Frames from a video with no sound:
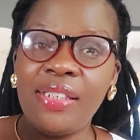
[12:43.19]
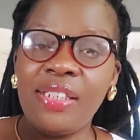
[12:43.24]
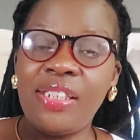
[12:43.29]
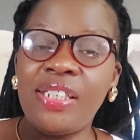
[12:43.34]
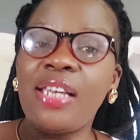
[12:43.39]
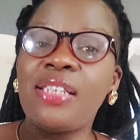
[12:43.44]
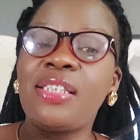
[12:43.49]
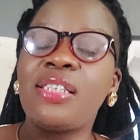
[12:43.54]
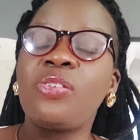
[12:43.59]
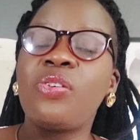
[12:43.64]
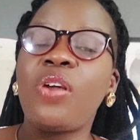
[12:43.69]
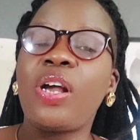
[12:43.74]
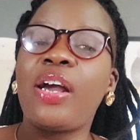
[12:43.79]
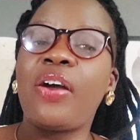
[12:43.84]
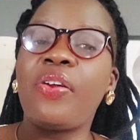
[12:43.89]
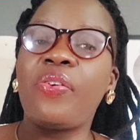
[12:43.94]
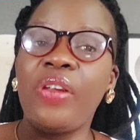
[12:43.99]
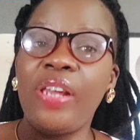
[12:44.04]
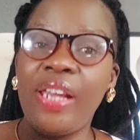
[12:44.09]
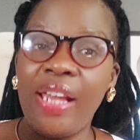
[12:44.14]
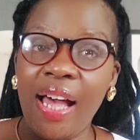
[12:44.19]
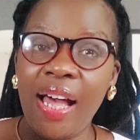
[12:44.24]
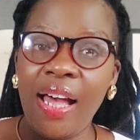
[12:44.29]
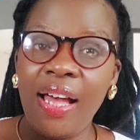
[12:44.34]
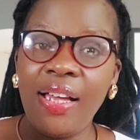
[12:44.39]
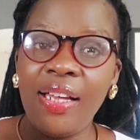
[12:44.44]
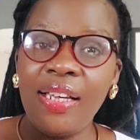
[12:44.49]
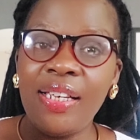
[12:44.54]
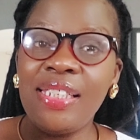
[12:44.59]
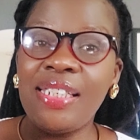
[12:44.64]
chasing your career,
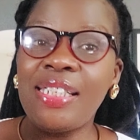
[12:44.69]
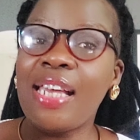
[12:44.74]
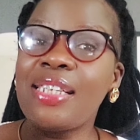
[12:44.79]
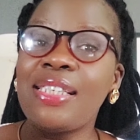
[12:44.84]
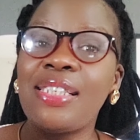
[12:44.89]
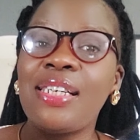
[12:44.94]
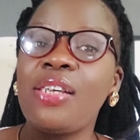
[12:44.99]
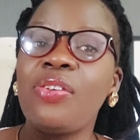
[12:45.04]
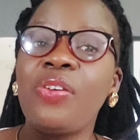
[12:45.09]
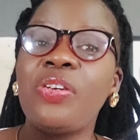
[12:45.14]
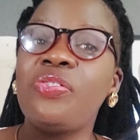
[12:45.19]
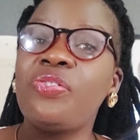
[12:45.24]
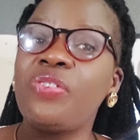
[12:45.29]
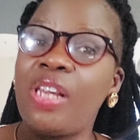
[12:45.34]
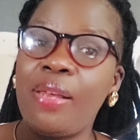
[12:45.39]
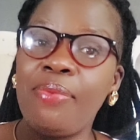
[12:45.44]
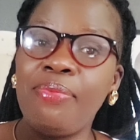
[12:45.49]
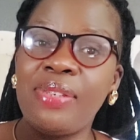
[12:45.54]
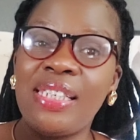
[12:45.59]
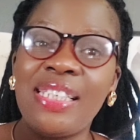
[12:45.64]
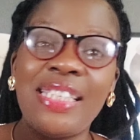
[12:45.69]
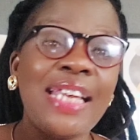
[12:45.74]
chasing your dreams,